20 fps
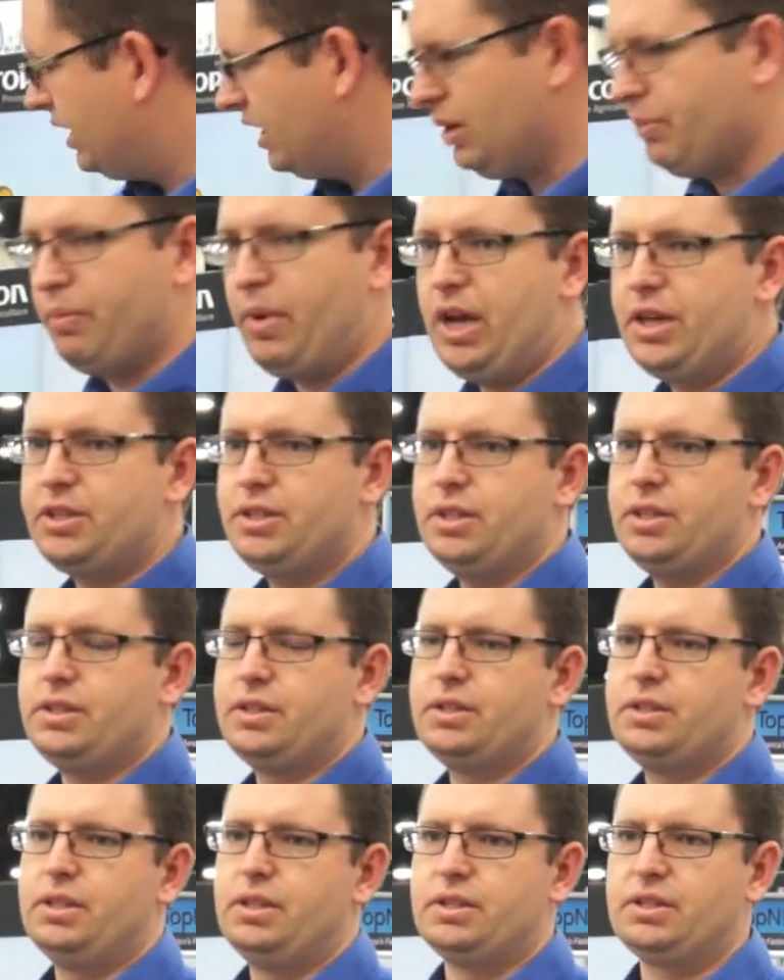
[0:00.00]
it
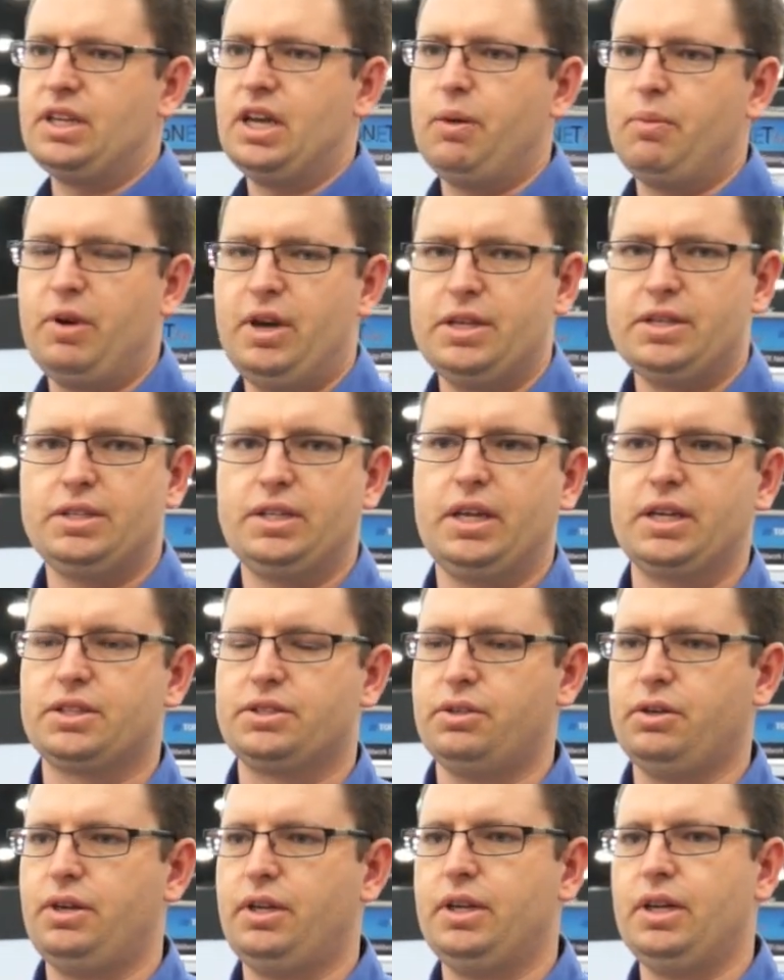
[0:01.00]
matches the same way as the
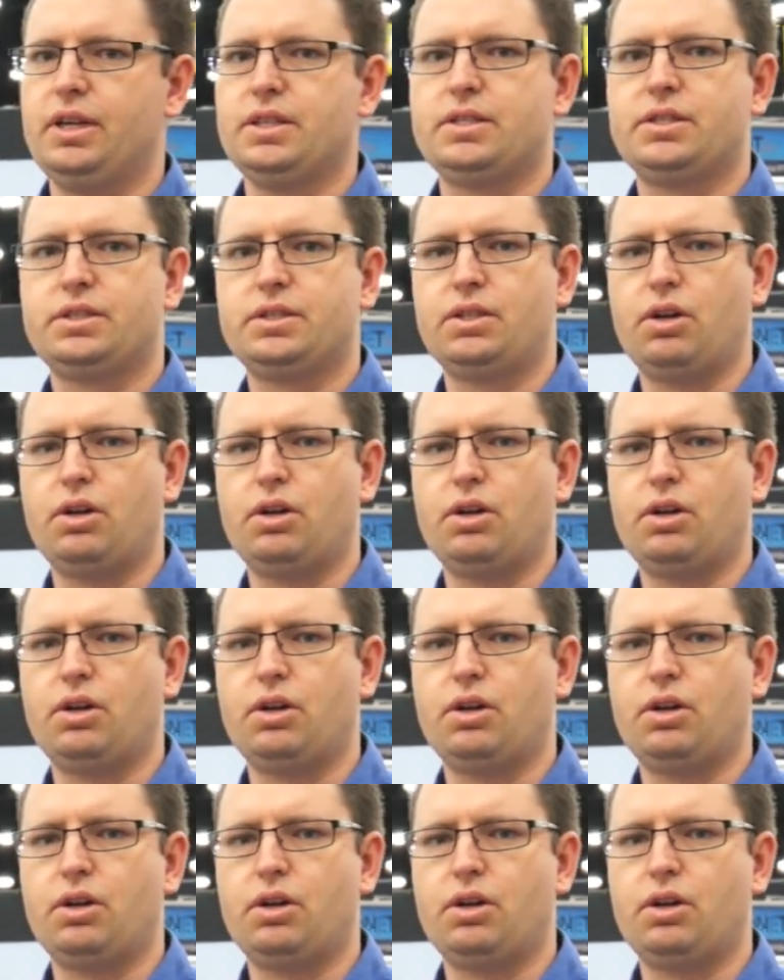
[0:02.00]
X30 does,